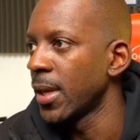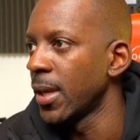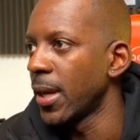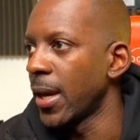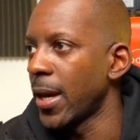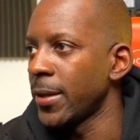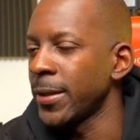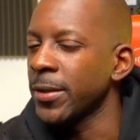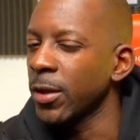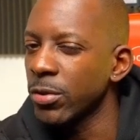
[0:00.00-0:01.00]
and
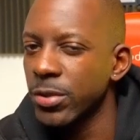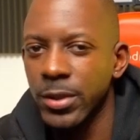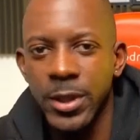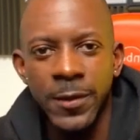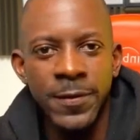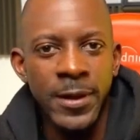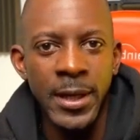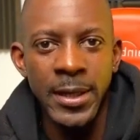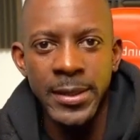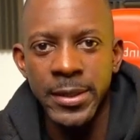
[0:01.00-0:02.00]
it also gives
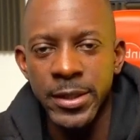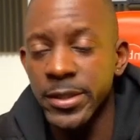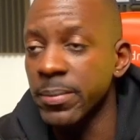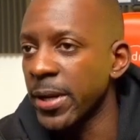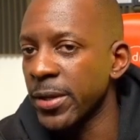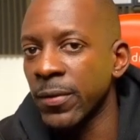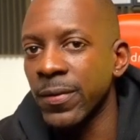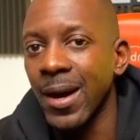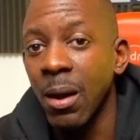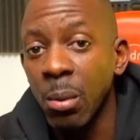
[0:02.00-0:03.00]
us an estimate of
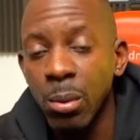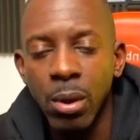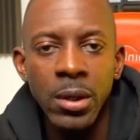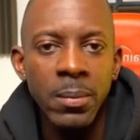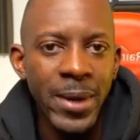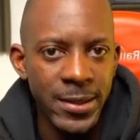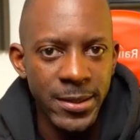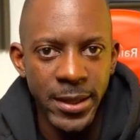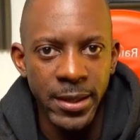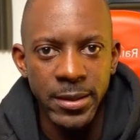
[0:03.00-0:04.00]
how long might
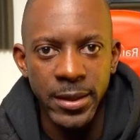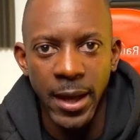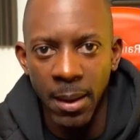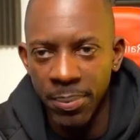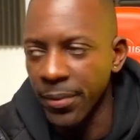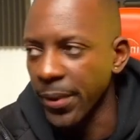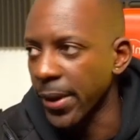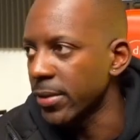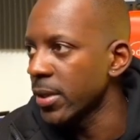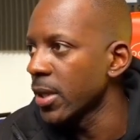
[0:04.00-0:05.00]
take the
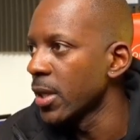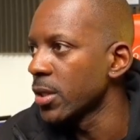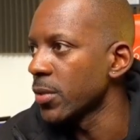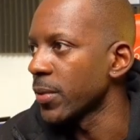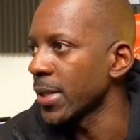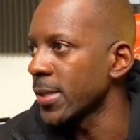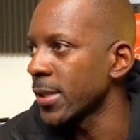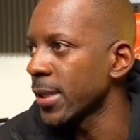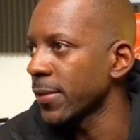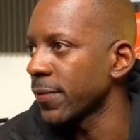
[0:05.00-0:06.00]
upgrade. So we can see
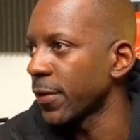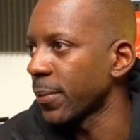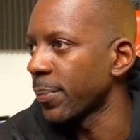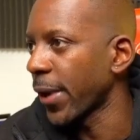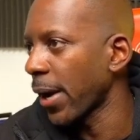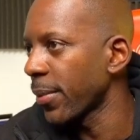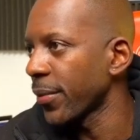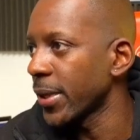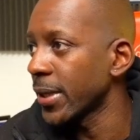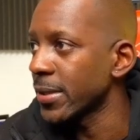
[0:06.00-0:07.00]
that for
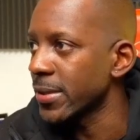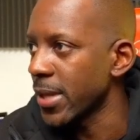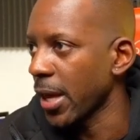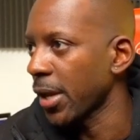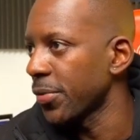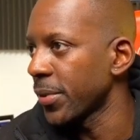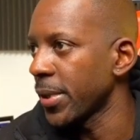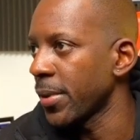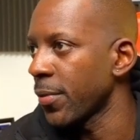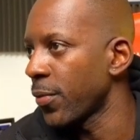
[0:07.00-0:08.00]
primary and the secondary
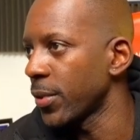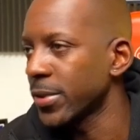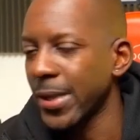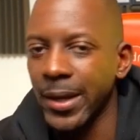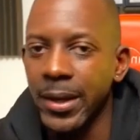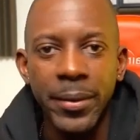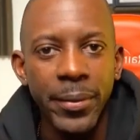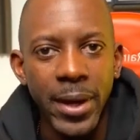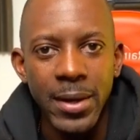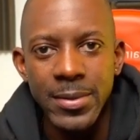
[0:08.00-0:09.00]
it will take
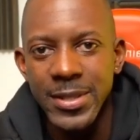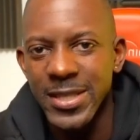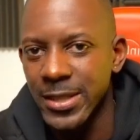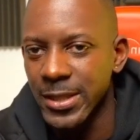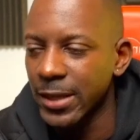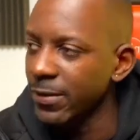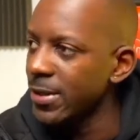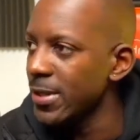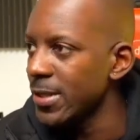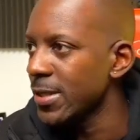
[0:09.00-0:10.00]
around
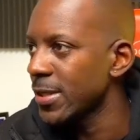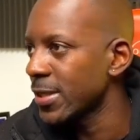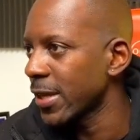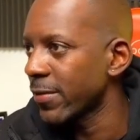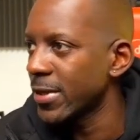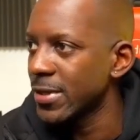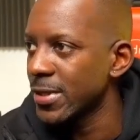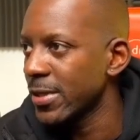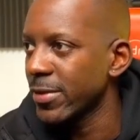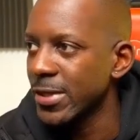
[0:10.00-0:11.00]
77,
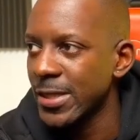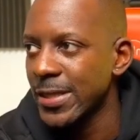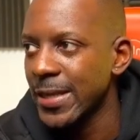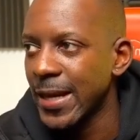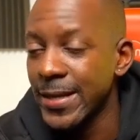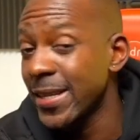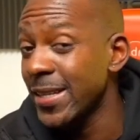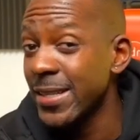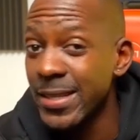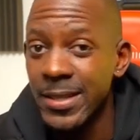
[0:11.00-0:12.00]
79,
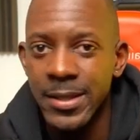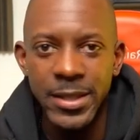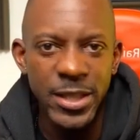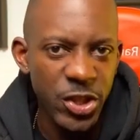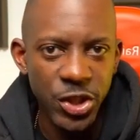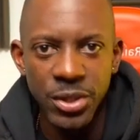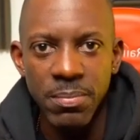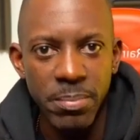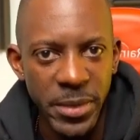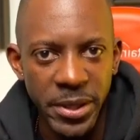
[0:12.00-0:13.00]
80-ish
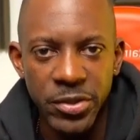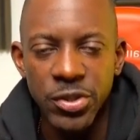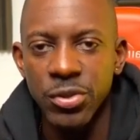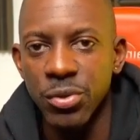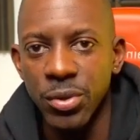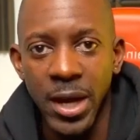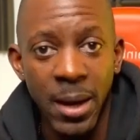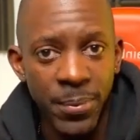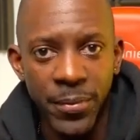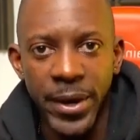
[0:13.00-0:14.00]
minutes to
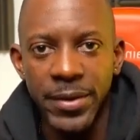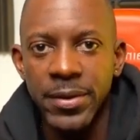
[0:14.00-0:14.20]
upgrade